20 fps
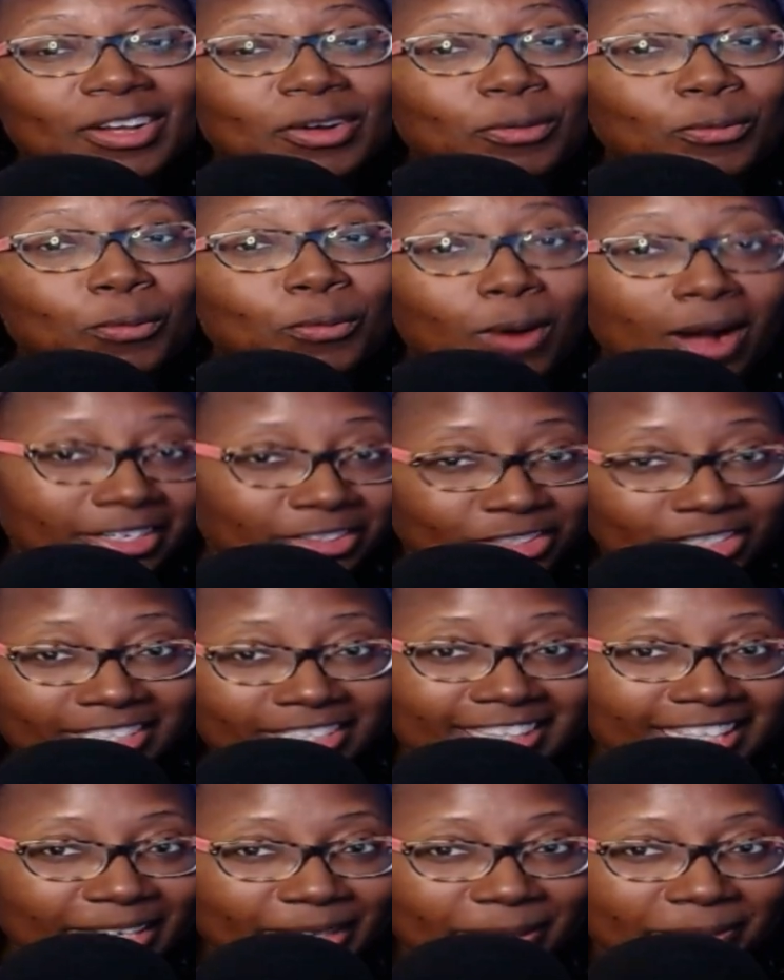
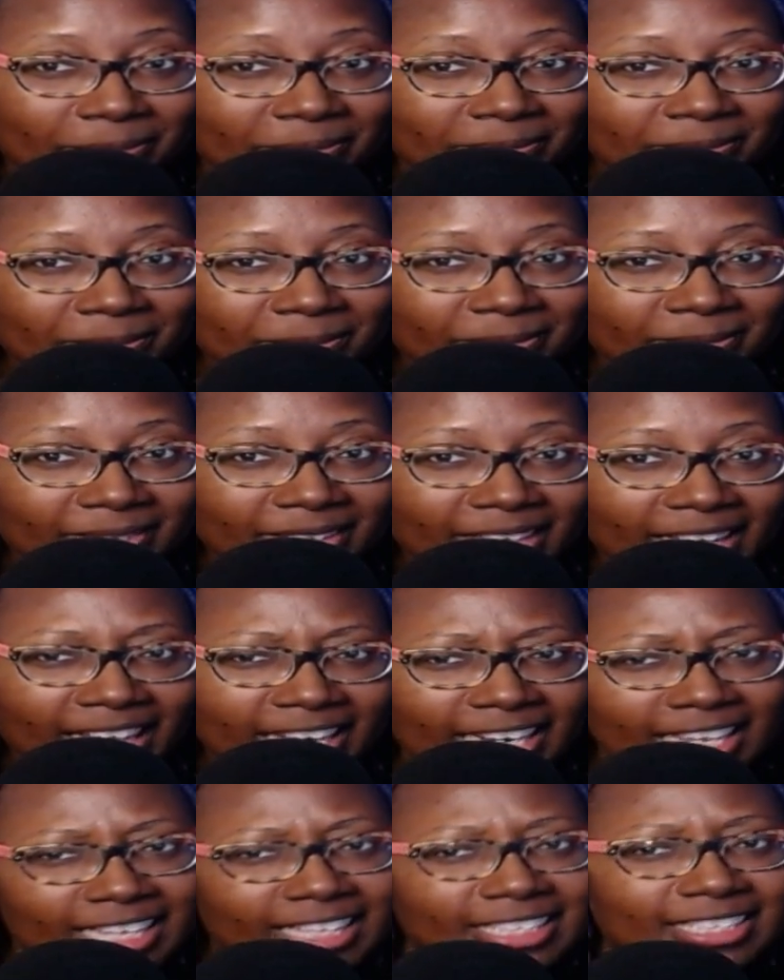watching them.
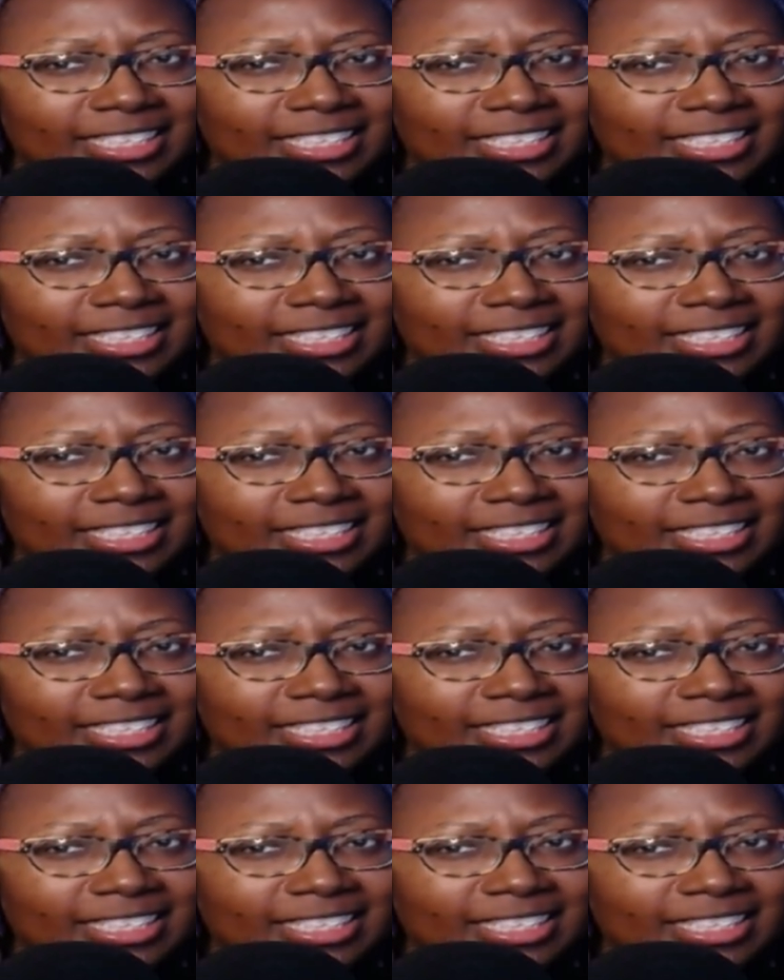And he's